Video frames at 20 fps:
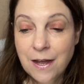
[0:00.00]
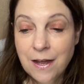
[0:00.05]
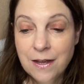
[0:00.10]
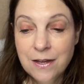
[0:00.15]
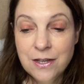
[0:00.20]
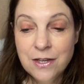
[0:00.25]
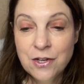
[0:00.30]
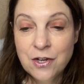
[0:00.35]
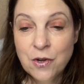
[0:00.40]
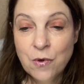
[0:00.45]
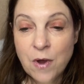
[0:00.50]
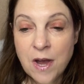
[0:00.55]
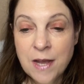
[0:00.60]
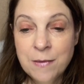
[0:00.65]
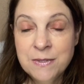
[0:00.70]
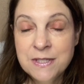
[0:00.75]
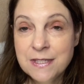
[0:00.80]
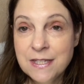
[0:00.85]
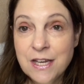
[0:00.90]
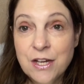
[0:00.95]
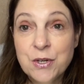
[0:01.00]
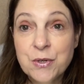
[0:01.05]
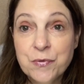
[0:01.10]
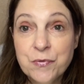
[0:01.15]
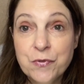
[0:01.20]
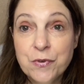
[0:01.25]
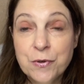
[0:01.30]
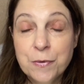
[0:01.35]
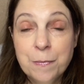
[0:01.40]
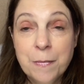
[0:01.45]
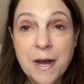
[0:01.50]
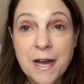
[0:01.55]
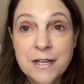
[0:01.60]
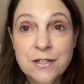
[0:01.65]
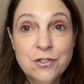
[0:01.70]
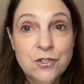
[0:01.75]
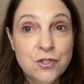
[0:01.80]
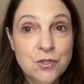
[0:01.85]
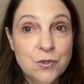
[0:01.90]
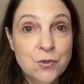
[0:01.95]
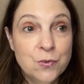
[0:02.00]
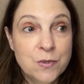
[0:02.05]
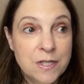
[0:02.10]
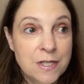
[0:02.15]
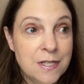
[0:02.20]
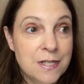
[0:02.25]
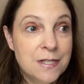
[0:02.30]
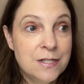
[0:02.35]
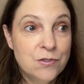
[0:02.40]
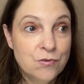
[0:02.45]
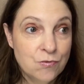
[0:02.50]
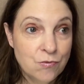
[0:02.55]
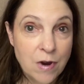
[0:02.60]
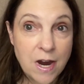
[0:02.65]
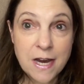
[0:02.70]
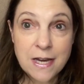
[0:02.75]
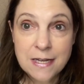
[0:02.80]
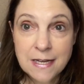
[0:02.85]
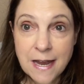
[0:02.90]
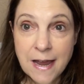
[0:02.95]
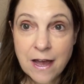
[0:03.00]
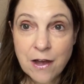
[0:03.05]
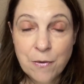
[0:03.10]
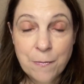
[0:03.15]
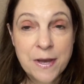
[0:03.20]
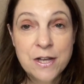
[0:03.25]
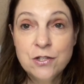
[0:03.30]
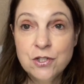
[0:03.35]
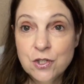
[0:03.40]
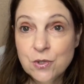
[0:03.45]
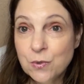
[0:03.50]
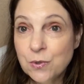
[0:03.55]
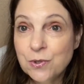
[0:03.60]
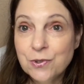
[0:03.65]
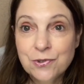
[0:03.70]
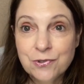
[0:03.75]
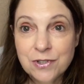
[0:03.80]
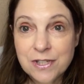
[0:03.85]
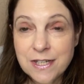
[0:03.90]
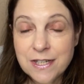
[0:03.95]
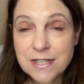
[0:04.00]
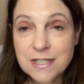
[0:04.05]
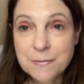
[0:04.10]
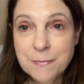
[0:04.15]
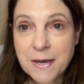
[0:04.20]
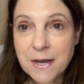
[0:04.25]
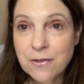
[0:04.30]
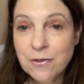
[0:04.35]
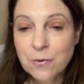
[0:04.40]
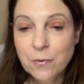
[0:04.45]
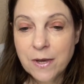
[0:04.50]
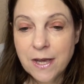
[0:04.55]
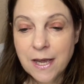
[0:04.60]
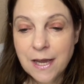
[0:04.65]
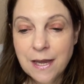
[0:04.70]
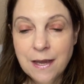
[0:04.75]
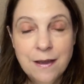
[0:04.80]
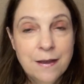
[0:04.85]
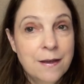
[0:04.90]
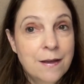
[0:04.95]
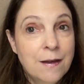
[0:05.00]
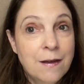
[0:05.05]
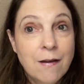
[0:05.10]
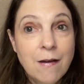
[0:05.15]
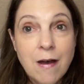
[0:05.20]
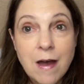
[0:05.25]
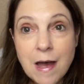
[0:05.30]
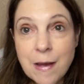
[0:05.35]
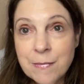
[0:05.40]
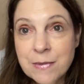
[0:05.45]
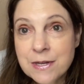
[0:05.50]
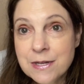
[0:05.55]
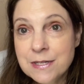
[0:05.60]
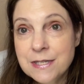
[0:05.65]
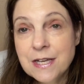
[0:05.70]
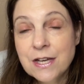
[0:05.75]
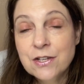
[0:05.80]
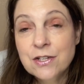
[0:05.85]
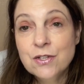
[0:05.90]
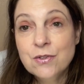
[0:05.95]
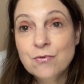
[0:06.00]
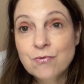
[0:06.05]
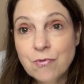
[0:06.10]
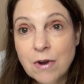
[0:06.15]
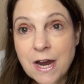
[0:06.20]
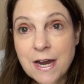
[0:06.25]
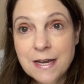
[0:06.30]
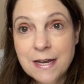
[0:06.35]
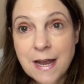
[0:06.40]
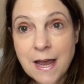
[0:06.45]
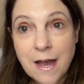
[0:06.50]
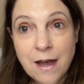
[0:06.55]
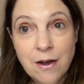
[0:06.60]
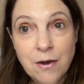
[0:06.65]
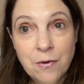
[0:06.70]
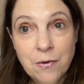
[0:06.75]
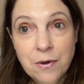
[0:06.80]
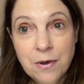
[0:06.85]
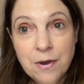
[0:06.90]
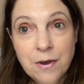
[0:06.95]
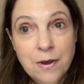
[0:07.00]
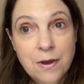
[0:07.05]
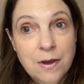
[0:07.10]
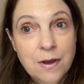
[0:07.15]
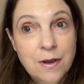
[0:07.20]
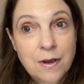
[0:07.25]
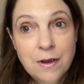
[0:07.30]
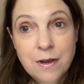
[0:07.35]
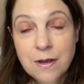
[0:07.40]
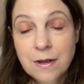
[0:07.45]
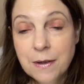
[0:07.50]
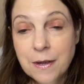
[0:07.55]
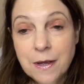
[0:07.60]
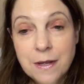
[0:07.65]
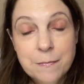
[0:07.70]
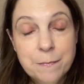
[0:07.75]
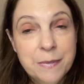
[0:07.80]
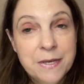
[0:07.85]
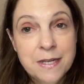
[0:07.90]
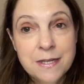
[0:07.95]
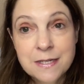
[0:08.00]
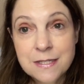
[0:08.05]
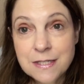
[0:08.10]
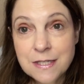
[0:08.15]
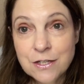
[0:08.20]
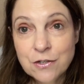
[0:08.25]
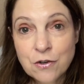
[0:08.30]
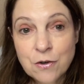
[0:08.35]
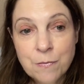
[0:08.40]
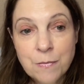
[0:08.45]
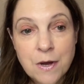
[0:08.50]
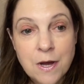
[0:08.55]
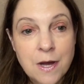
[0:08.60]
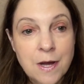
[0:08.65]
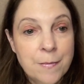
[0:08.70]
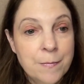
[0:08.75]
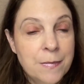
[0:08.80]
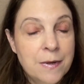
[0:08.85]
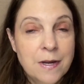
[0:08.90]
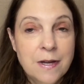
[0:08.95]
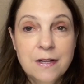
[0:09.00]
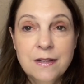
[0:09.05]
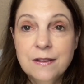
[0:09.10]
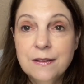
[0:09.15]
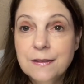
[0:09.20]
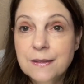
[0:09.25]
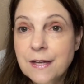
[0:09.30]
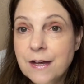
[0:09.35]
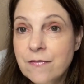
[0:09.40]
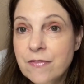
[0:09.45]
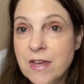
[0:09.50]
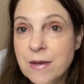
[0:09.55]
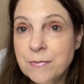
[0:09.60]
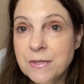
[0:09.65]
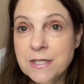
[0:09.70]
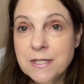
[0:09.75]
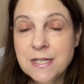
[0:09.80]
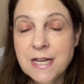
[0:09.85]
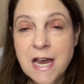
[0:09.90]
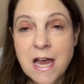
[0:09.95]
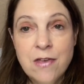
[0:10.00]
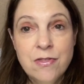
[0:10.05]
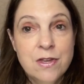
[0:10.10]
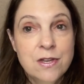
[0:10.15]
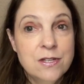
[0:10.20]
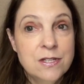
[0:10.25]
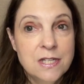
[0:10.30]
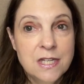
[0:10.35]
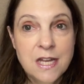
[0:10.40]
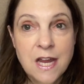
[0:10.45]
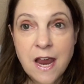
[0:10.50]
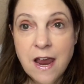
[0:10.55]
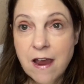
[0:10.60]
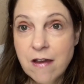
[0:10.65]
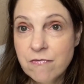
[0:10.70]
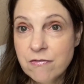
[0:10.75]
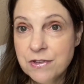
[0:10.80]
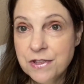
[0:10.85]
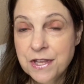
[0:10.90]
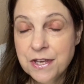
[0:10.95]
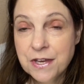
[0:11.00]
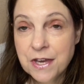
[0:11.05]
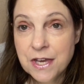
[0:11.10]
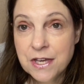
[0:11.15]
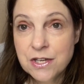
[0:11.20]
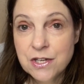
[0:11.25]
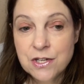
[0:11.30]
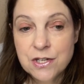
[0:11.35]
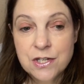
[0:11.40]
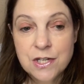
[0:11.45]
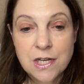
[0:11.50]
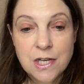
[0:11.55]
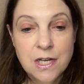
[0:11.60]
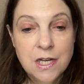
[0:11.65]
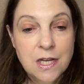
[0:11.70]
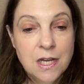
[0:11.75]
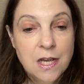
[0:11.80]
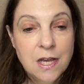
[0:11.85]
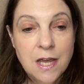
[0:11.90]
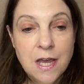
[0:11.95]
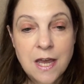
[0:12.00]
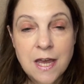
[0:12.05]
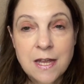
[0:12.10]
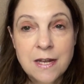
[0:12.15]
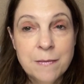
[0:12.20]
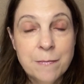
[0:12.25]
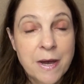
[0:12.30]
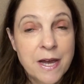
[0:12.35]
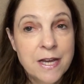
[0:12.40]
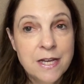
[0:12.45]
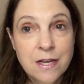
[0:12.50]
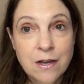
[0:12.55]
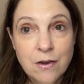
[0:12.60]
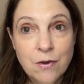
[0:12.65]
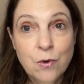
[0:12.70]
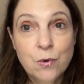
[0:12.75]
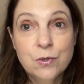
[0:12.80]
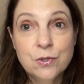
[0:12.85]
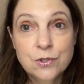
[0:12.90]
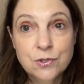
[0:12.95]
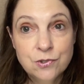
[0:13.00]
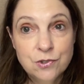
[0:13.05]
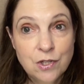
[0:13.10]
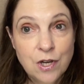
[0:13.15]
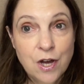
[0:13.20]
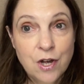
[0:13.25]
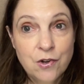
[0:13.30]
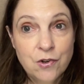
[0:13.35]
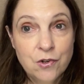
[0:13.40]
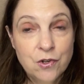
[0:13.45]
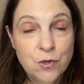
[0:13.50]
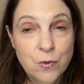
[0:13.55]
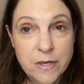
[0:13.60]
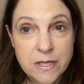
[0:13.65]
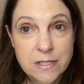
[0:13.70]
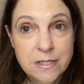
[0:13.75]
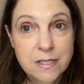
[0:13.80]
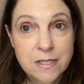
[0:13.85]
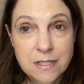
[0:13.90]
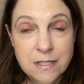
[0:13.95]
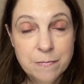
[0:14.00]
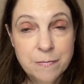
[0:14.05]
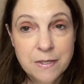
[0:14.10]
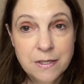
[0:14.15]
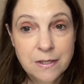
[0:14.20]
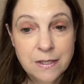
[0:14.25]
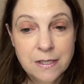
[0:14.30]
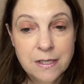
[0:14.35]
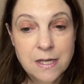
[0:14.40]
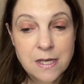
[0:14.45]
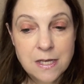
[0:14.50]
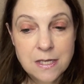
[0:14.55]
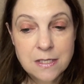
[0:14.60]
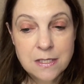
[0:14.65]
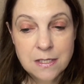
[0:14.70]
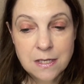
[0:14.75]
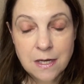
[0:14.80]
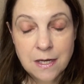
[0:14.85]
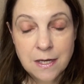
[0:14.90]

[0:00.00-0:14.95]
You know, I'm scared for my two kids right now. My two older kids, by the way, I'm going to tell you right now, being a single mom, love them to death, did everything I could. And my older daughter, who has disabilities,